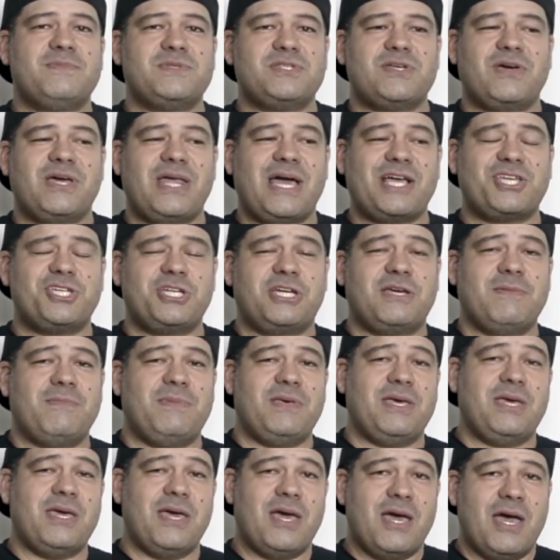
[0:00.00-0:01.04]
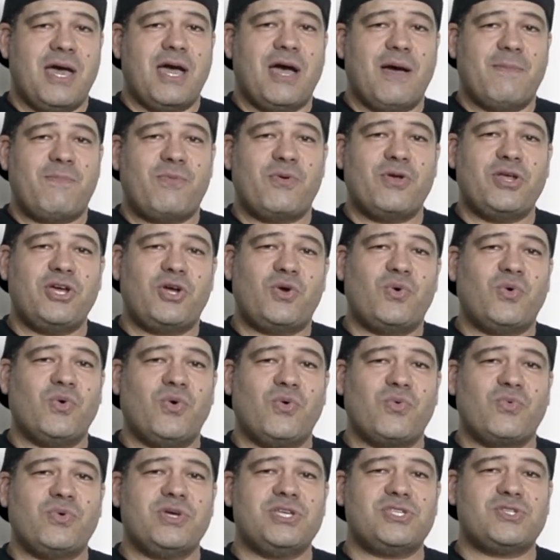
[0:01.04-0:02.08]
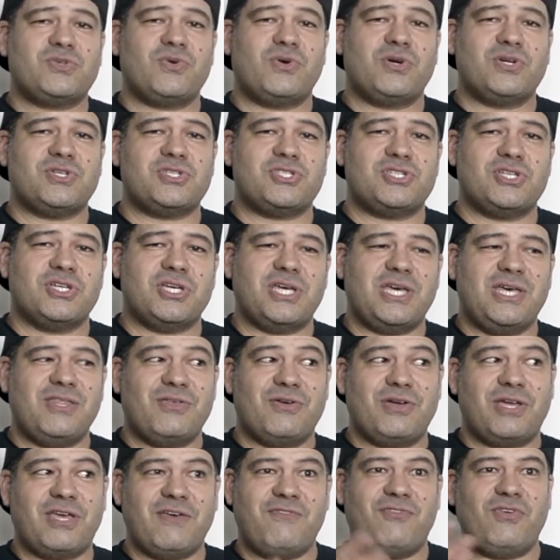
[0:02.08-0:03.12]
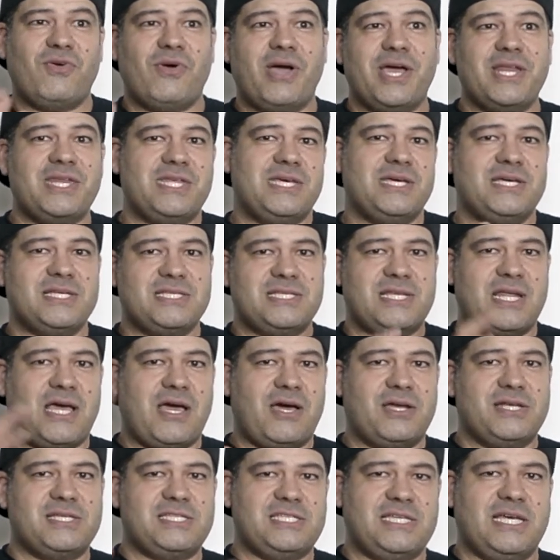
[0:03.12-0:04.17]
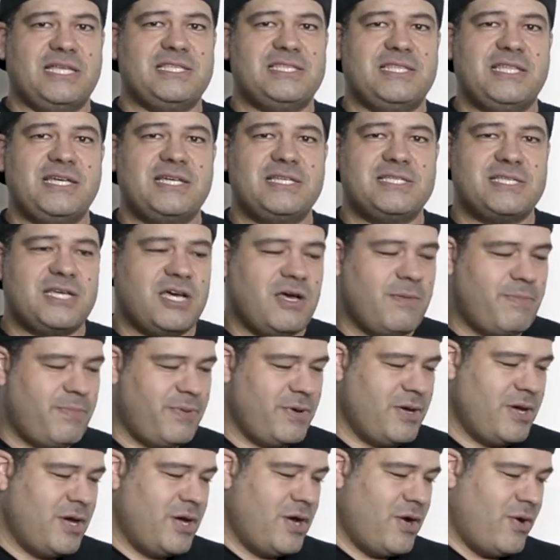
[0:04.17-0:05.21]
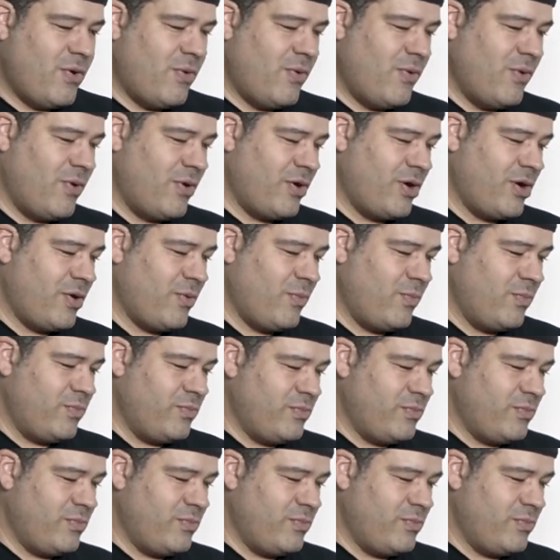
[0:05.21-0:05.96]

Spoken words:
So it actually could be a pretty cool resource to either give you ideas on how to set things up or,